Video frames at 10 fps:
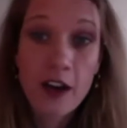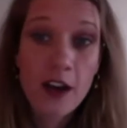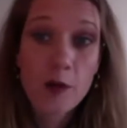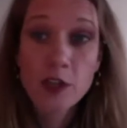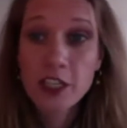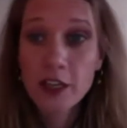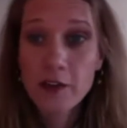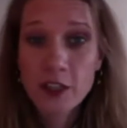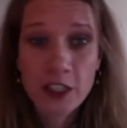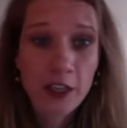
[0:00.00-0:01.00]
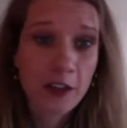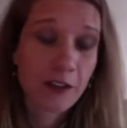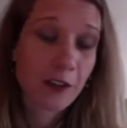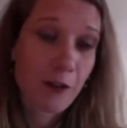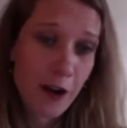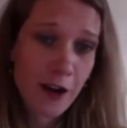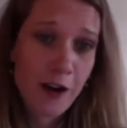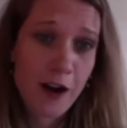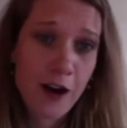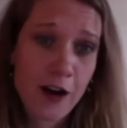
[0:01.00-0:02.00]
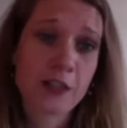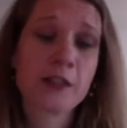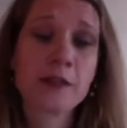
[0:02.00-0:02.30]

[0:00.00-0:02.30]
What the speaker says: particularly if you're dealing with credit cards.